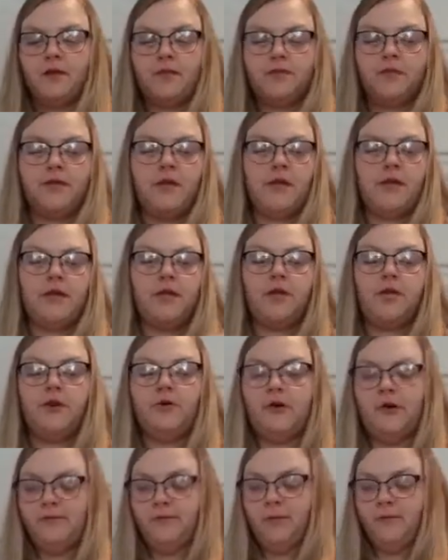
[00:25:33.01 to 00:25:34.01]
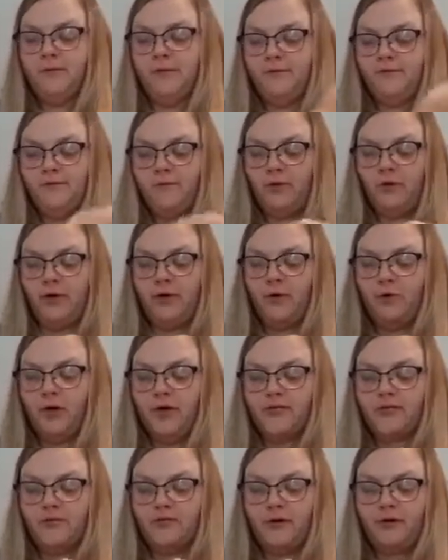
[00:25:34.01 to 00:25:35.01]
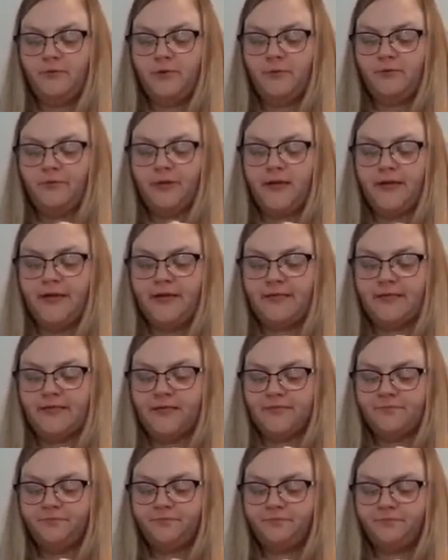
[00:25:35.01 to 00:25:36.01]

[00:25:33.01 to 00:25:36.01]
so I can know how many people are watching my replays.